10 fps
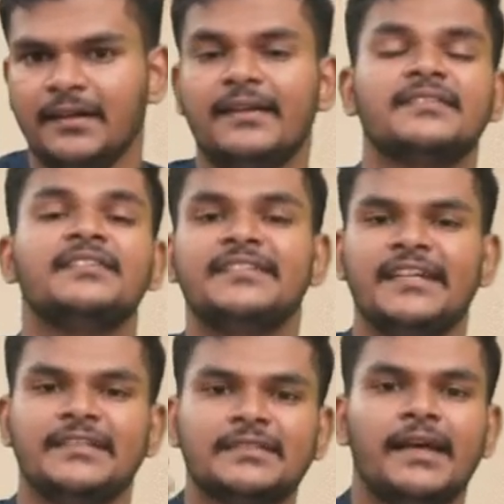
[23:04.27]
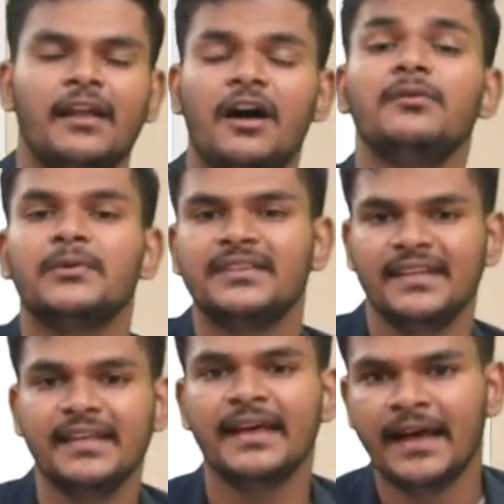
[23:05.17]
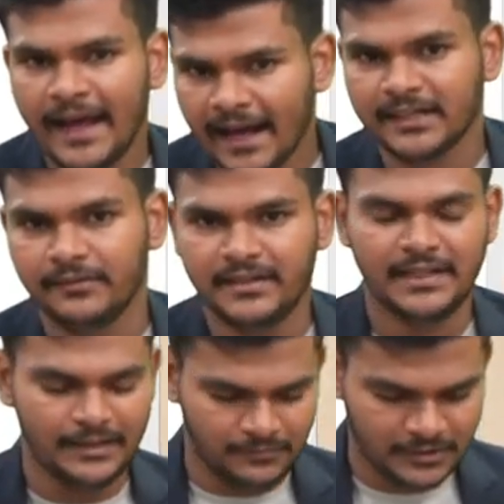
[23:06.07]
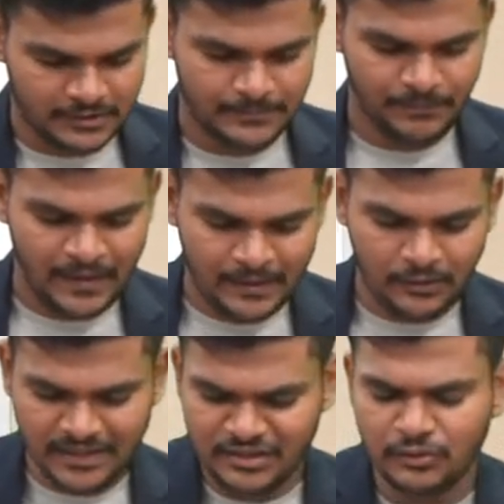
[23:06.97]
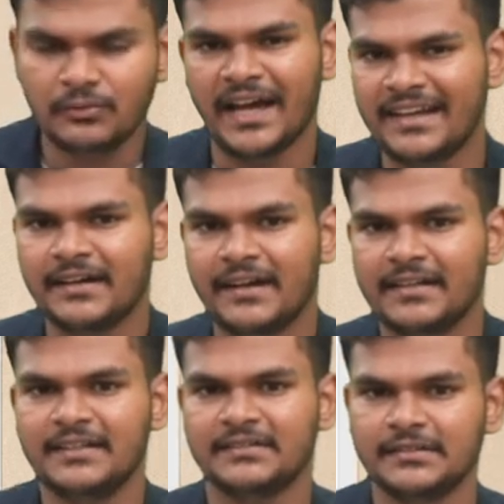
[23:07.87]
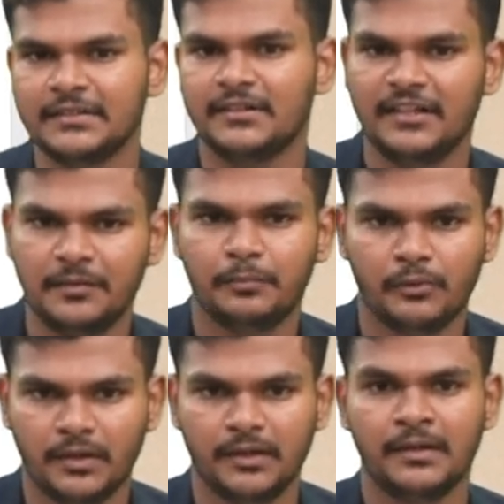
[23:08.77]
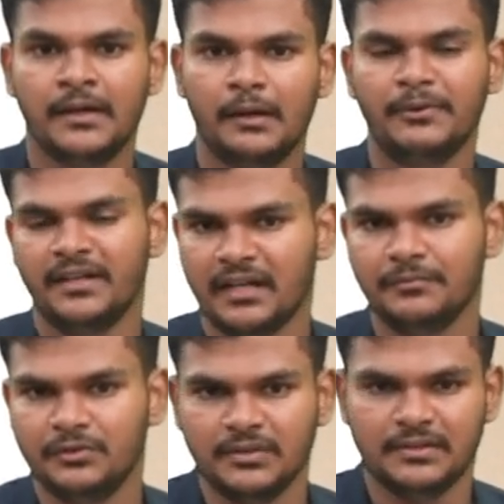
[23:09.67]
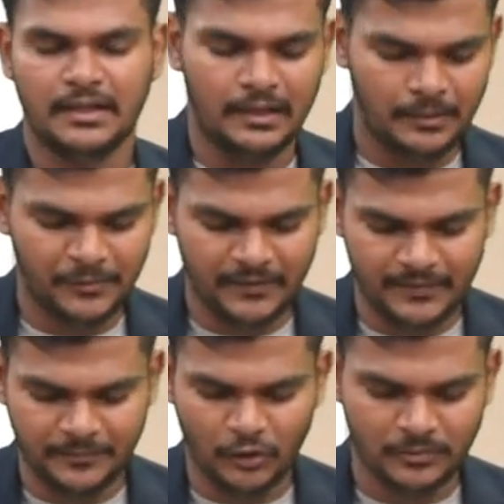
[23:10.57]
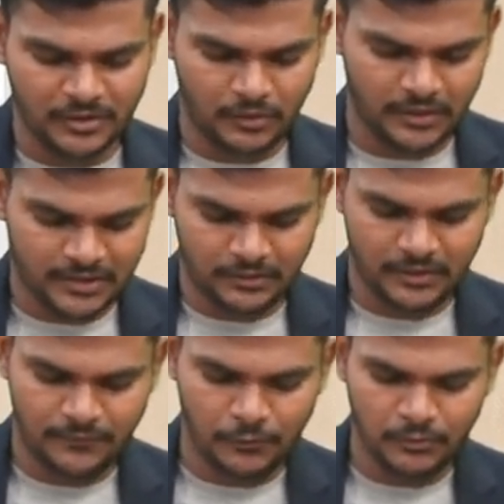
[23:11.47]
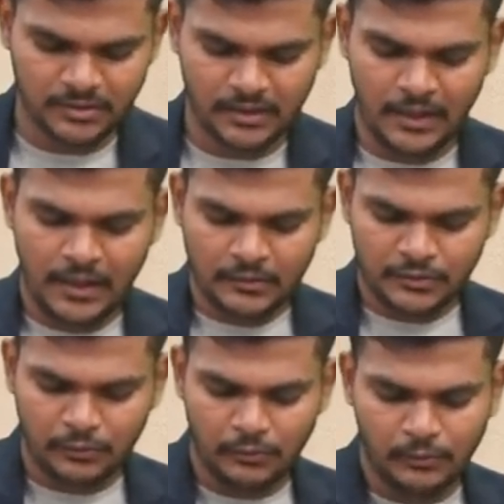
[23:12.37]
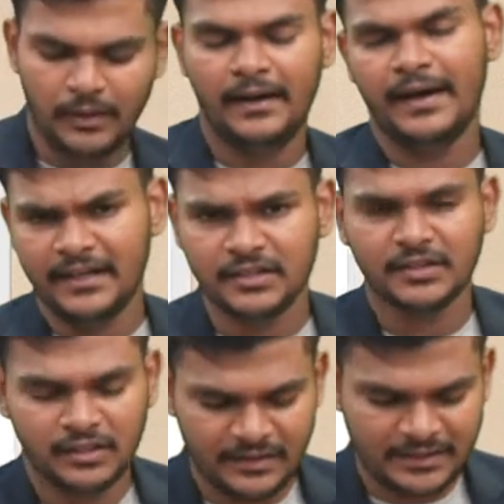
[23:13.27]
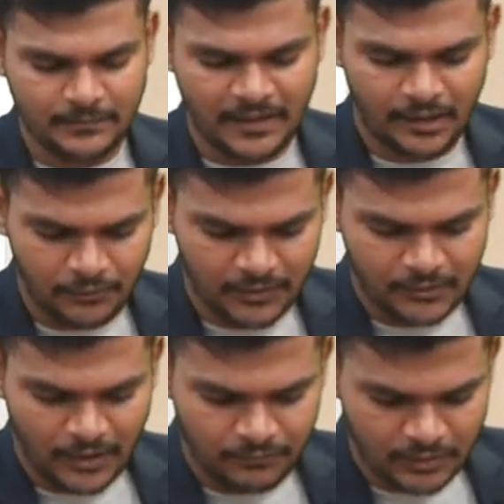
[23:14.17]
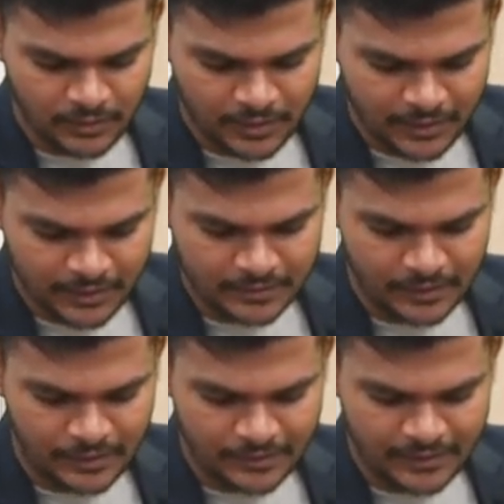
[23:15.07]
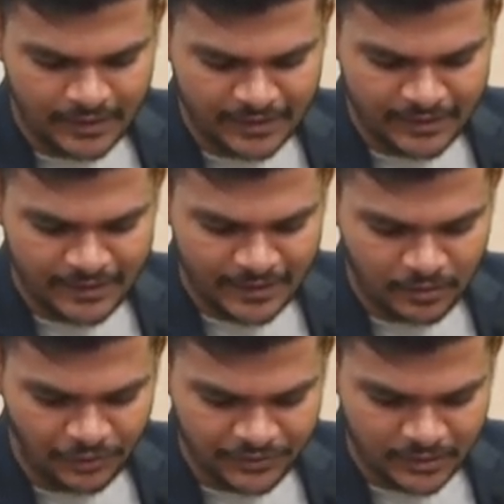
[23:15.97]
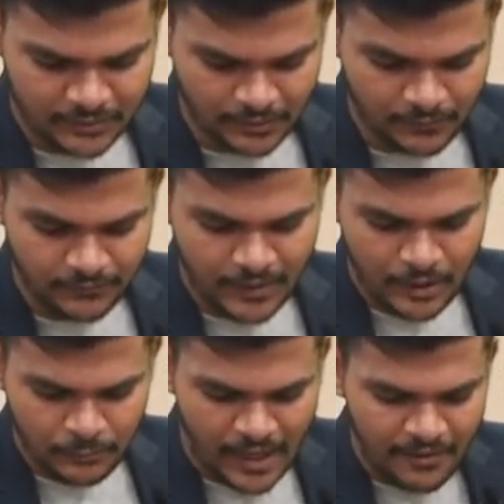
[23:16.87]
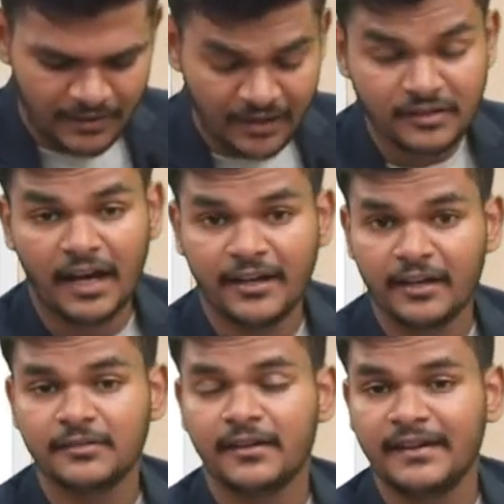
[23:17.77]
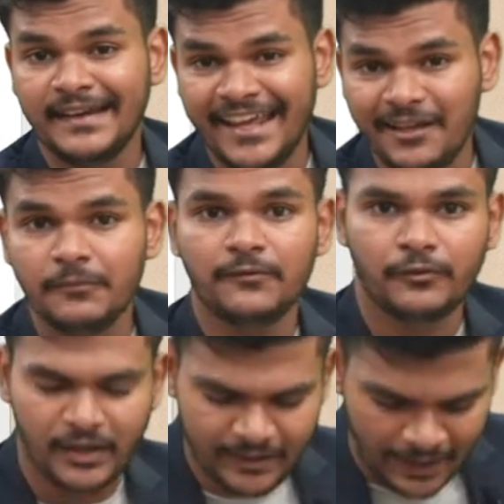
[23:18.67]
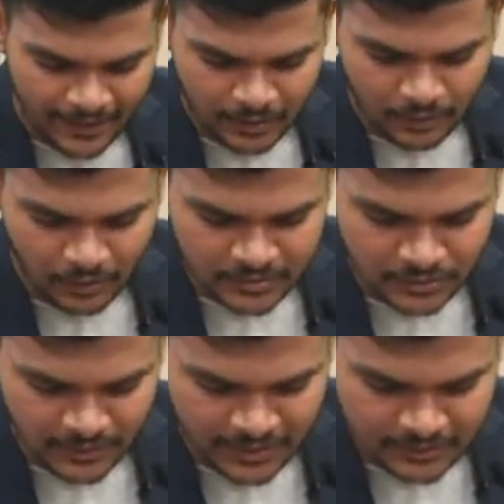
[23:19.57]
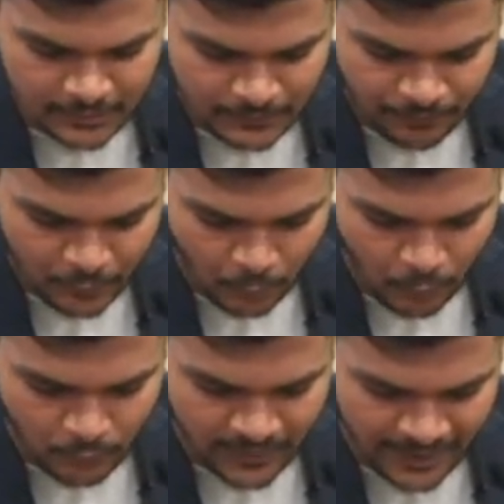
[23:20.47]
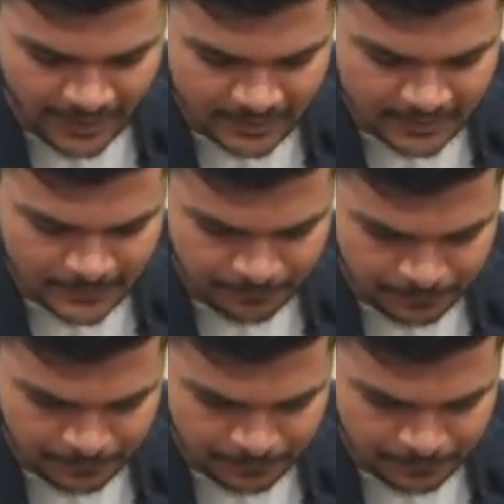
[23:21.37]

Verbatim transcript: It doesn't change along with the activity levels. Now, these two categorizations are really important when it comes to this particular absorption costing. Okay, folks? So, another concept that you have to learn is regarding indirect cost itself. We have another name for indirect cost known as overheads.